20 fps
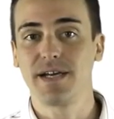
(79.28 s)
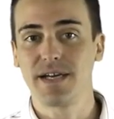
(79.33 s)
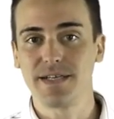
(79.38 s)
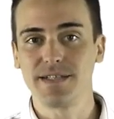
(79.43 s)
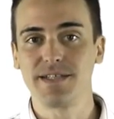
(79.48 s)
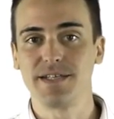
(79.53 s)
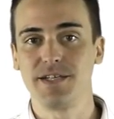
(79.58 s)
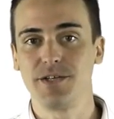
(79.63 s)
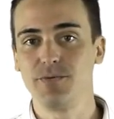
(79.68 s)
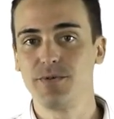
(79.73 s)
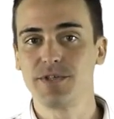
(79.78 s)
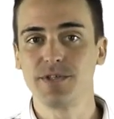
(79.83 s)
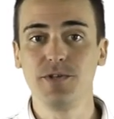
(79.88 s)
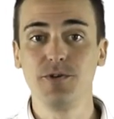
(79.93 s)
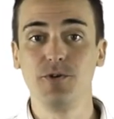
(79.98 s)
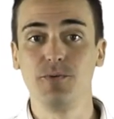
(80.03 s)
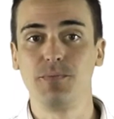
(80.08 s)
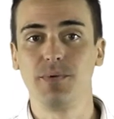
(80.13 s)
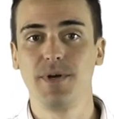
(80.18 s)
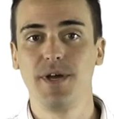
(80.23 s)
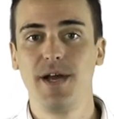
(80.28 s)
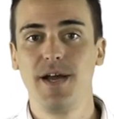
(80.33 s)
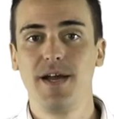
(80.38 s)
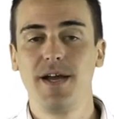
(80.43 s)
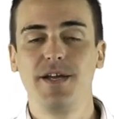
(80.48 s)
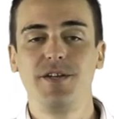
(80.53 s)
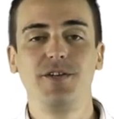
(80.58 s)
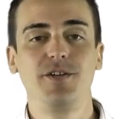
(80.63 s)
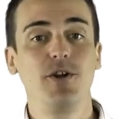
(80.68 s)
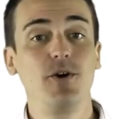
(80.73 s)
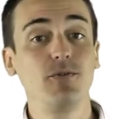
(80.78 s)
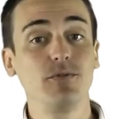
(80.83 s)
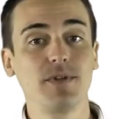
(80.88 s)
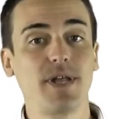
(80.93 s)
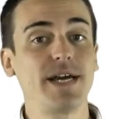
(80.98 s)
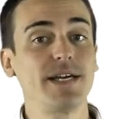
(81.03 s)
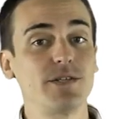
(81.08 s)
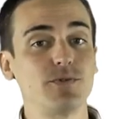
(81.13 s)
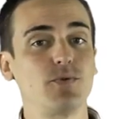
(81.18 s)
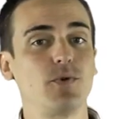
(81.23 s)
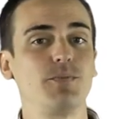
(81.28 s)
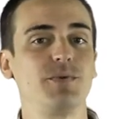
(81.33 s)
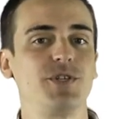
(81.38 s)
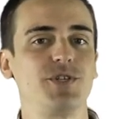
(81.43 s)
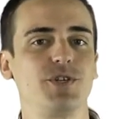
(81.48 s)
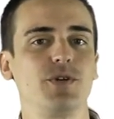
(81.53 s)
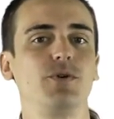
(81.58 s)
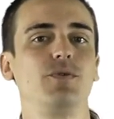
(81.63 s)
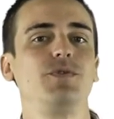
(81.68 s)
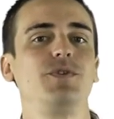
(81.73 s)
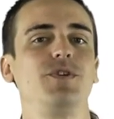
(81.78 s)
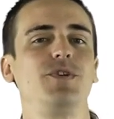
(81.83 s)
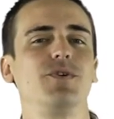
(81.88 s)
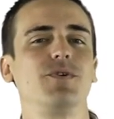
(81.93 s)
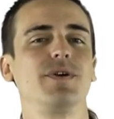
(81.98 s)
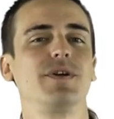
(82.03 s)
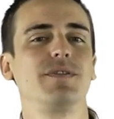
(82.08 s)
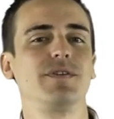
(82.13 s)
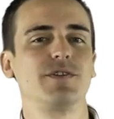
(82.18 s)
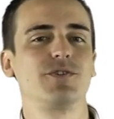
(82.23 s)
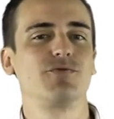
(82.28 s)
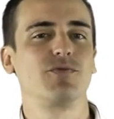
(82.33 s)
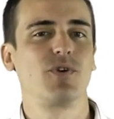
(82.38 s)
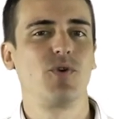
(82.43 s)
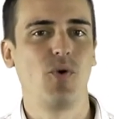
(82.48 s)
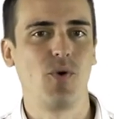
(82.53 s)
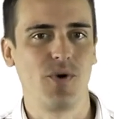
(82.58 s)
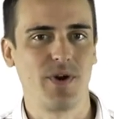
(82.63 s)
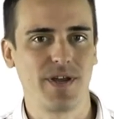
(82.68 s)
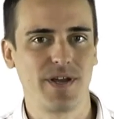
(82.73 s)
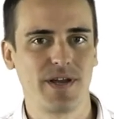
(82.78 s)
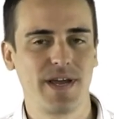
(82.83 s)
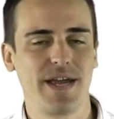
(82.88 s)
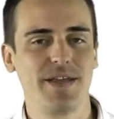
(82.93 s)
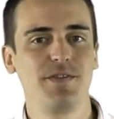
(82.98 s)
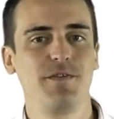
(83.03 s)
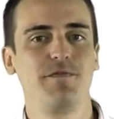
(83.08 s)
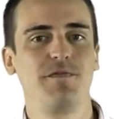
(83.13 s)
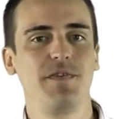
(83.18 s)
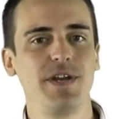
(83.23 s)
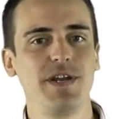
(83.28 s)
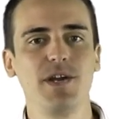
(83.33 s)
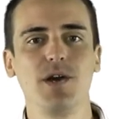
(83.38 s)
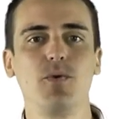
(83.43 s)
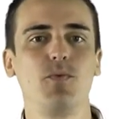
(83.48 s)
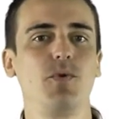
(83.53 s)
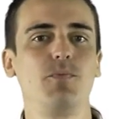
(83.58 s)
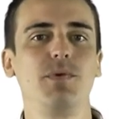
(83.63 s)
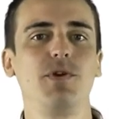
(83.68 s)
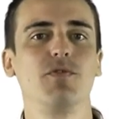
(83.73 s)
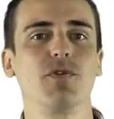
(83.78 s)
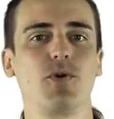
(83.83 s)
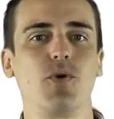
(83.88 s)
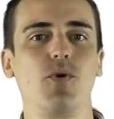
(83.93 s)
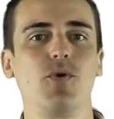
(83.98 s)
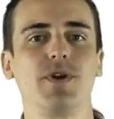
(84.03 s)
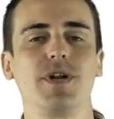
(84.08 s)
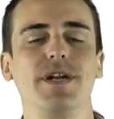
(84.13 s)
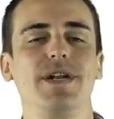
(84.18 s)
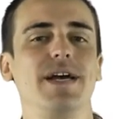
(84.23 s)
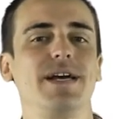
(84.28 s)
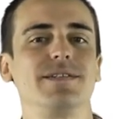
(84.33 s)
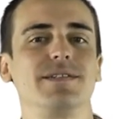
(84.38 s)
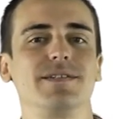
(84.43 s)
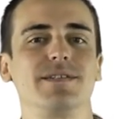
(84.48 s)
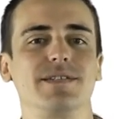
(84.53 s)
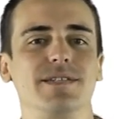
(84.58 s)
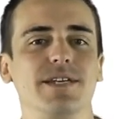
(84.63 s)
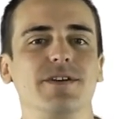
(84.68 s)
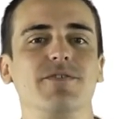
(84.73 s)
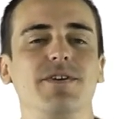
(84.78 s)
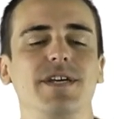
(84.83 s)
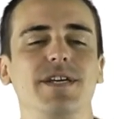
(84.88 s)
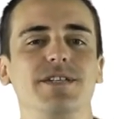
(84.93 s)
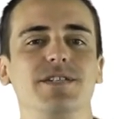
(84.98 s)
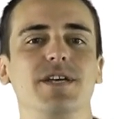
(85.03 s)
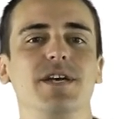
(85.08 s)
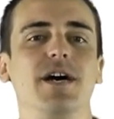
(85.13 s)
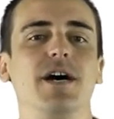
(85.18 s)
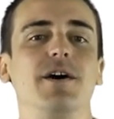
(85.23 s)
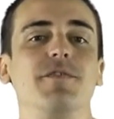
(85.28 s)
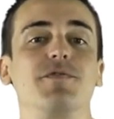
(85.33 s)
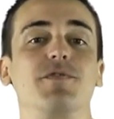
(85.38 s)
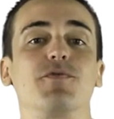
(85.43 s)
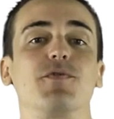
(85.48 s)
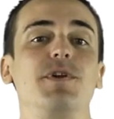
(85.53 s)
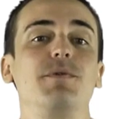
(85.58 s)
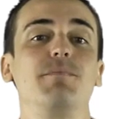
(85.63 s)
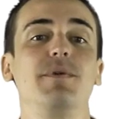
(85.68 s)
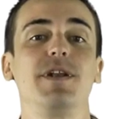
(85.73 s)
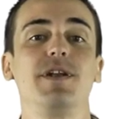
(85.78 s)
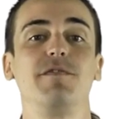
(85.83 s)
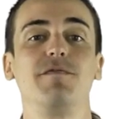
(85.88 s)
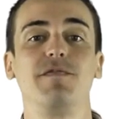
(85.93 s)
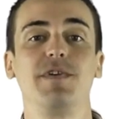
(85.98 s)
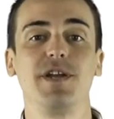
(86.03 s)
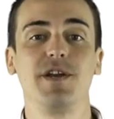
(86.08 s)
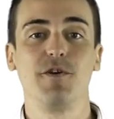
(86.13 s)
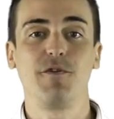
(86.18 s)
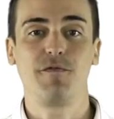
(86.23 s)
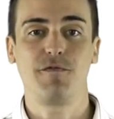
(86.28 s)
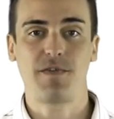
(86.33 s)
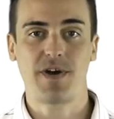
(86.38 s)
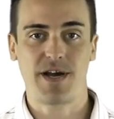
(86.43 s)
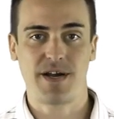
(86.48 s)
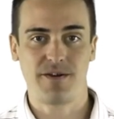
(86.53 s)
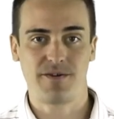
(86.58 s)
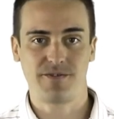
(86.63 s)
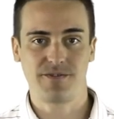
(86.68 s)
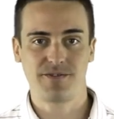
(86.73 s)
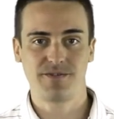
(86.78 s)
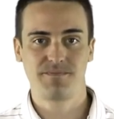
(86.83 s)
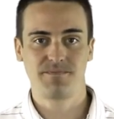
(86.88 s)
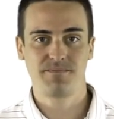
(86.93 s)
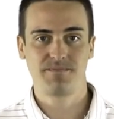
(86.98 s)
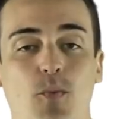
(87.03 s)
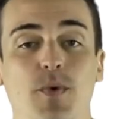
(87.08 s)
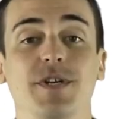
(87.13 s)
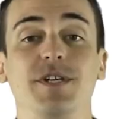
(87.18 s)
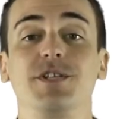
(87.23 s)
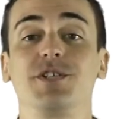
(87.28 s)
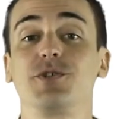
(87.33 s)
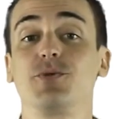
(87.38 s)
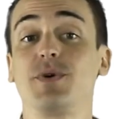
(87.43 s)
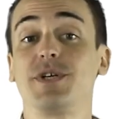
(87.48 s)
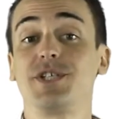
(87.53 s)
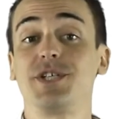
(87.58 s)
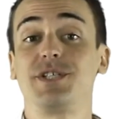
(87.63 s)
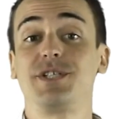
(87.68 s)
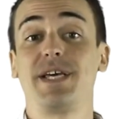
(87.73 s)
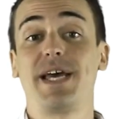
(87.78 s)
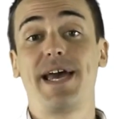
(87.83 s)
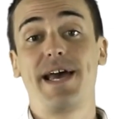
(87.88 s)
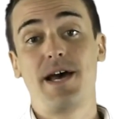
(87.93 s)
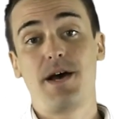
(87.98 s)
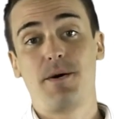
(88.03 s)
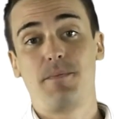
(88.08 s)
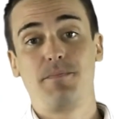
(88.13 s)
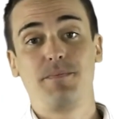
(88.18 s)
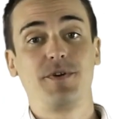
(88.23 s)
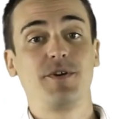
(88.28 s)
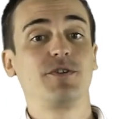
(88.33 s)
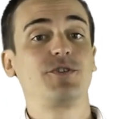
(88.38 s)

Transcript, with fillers: in a continuous loop. No lights will be shown during this recording, and the video will be recorded as a series of 3-minute video files. When you switch it to M,